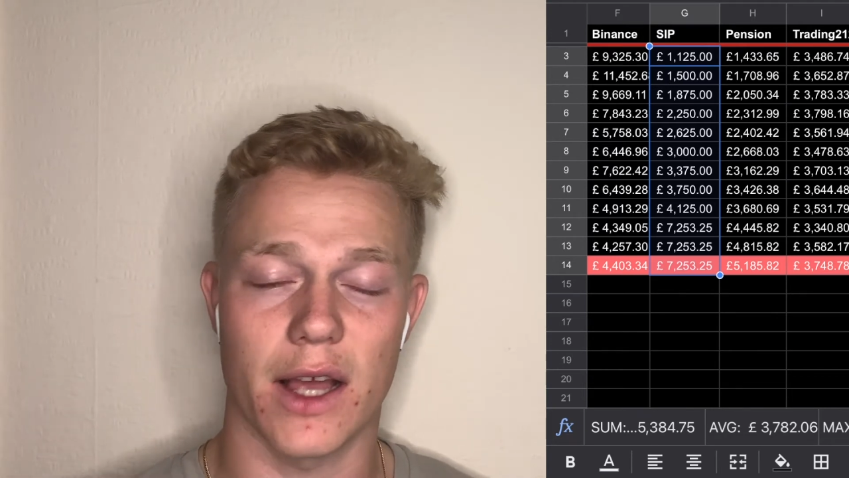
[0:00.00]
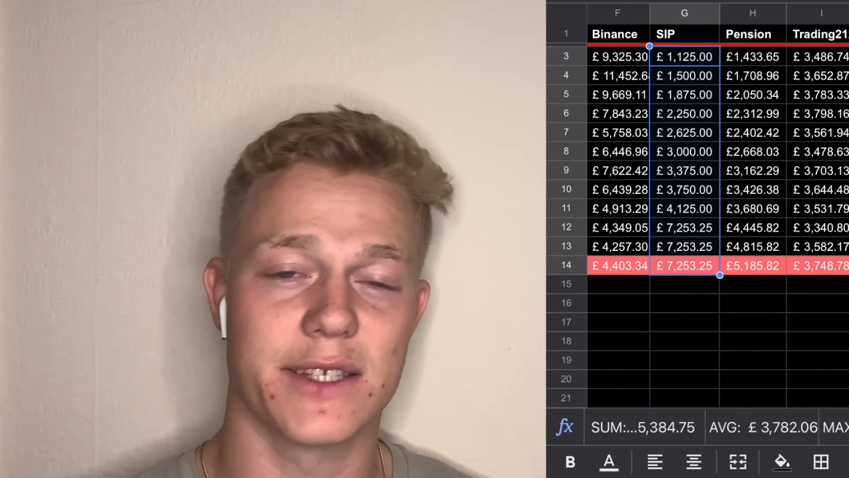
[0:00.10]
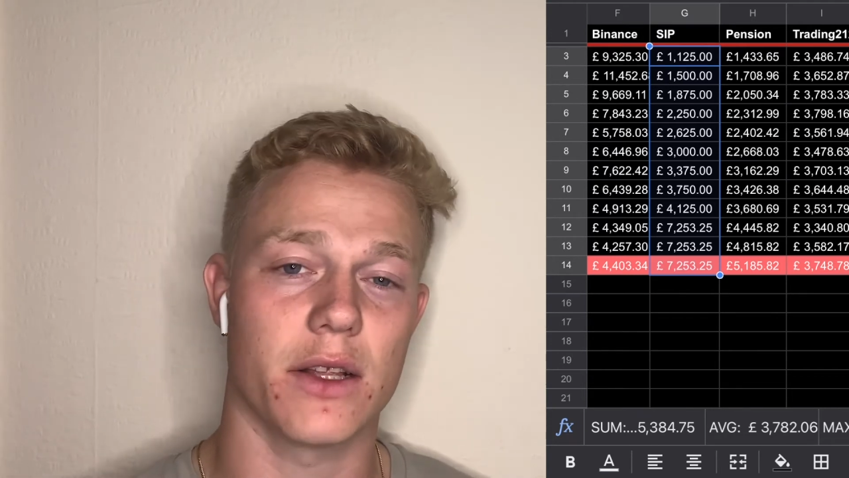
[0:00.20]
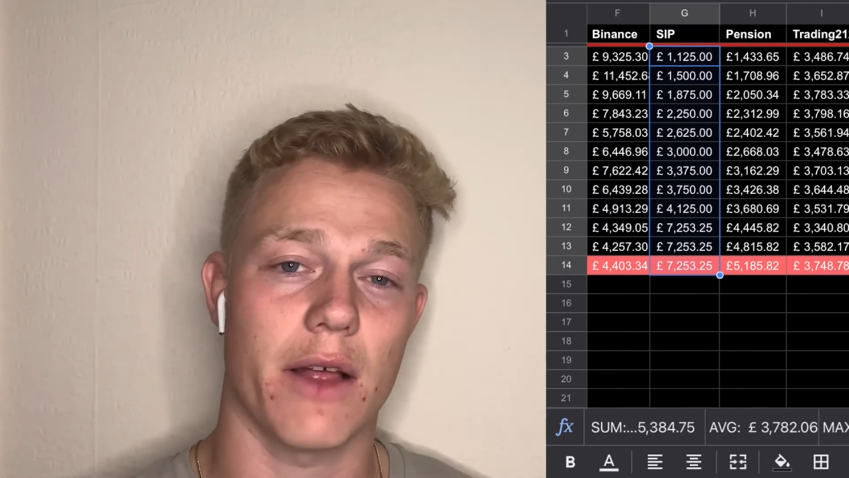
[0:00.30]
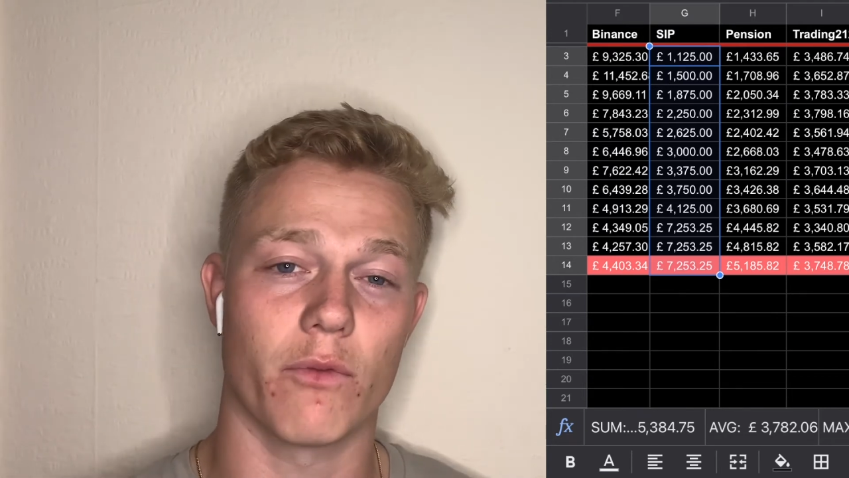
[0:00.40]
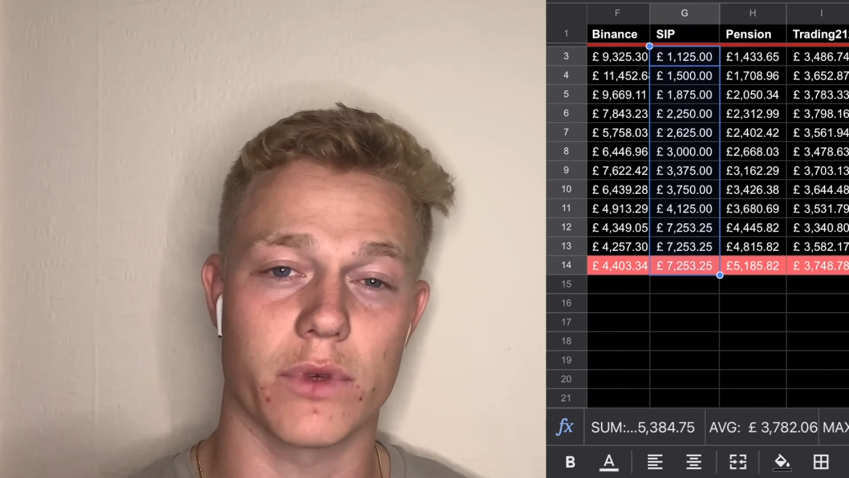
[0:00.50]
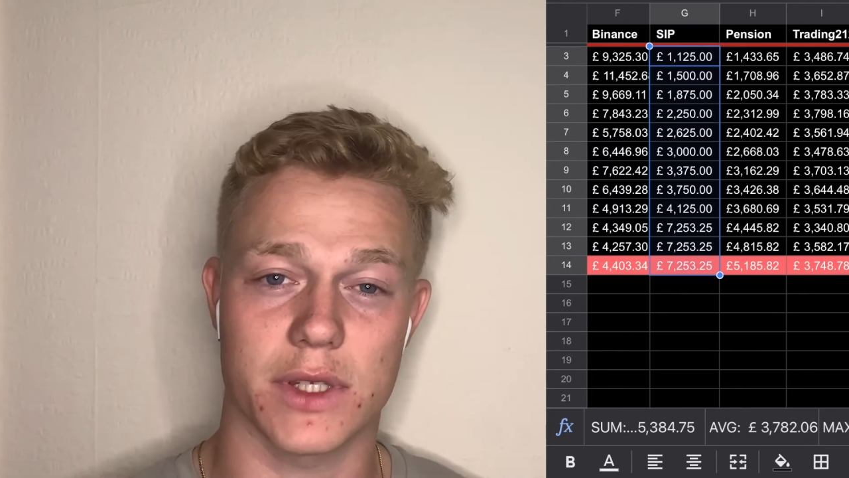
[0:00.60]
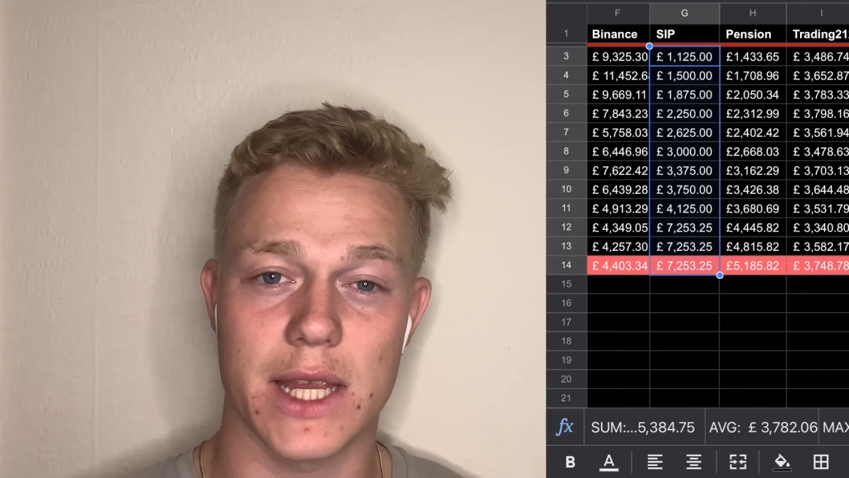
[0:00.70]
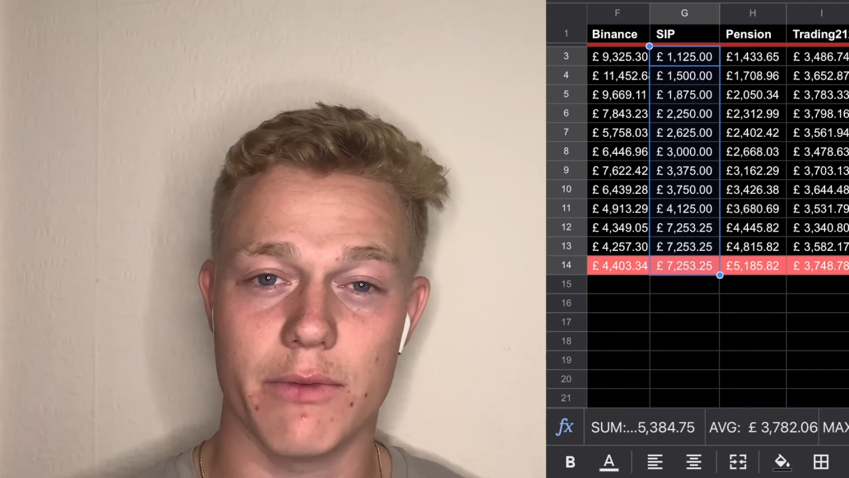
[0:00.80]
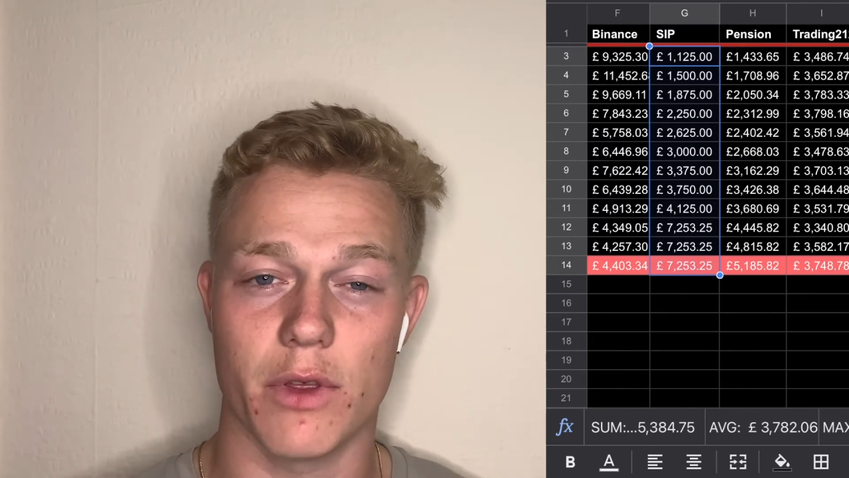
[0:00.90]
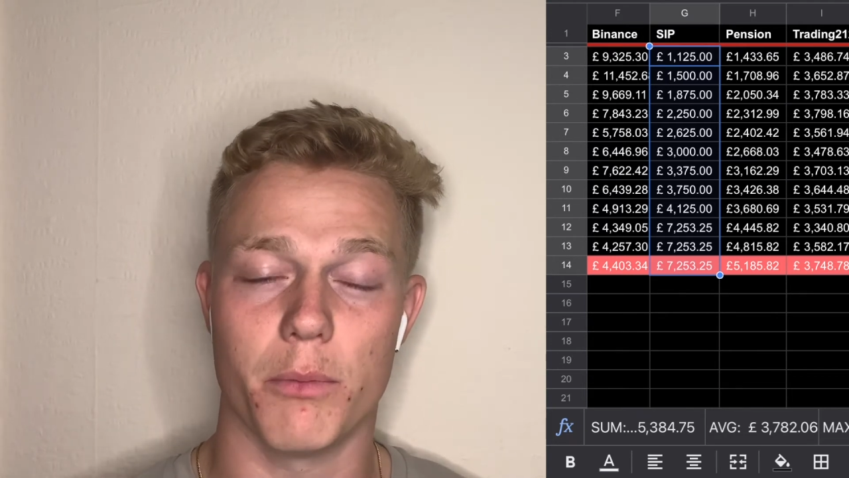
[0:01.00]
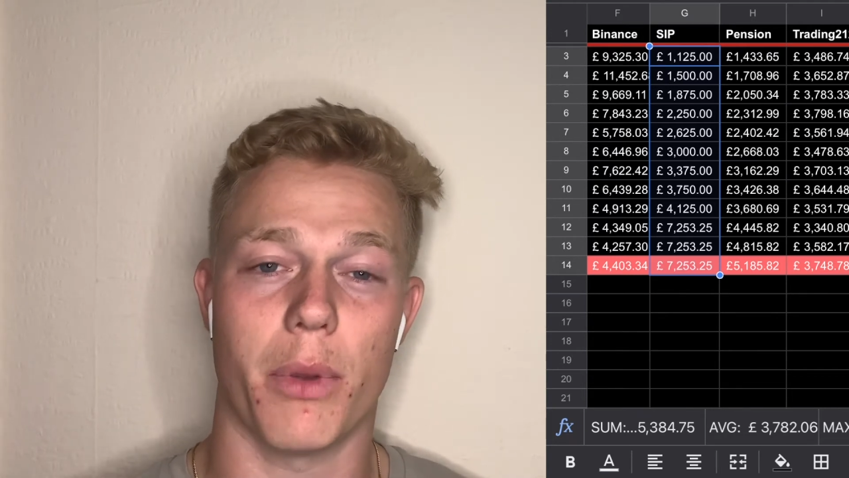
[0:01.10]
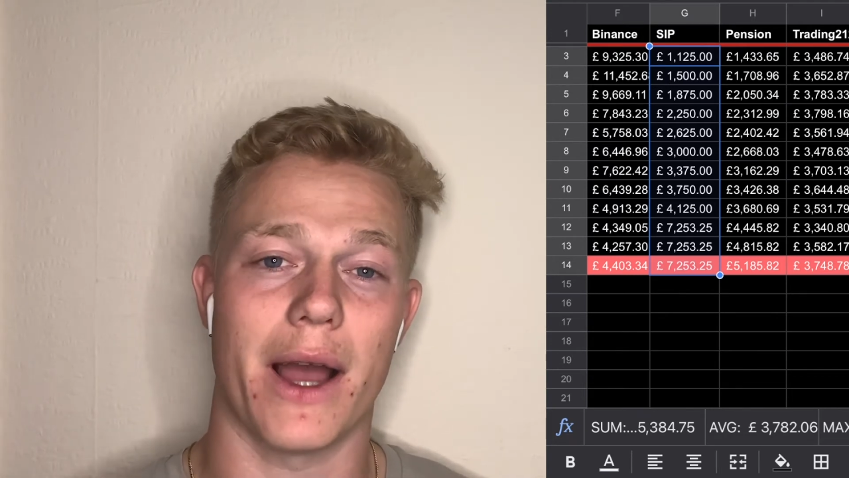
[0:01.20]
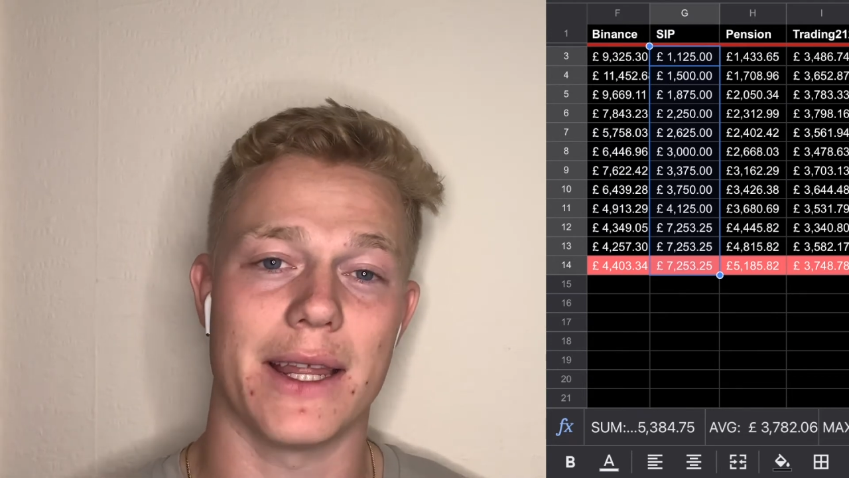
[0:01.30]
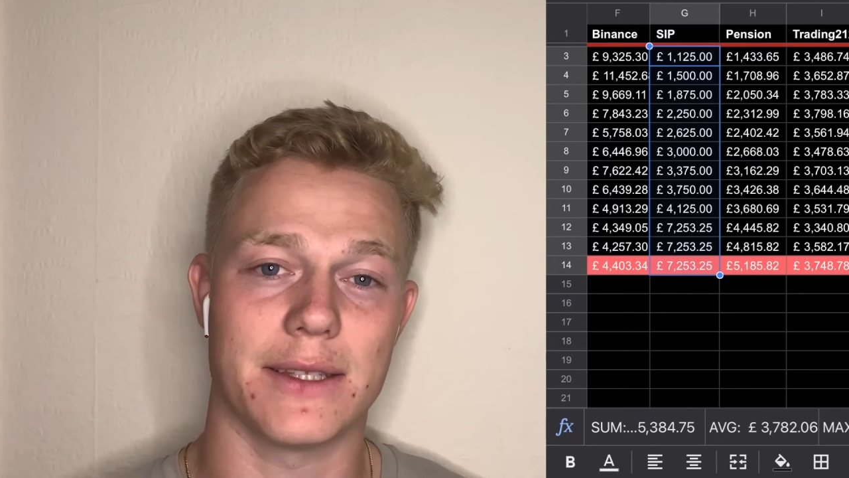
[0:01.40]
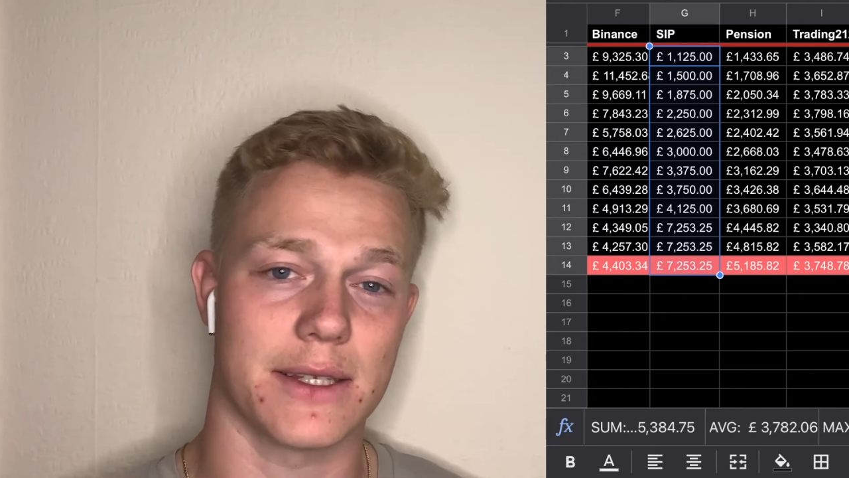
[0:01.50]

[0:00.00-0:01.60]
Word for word: I still haven't received them, but I need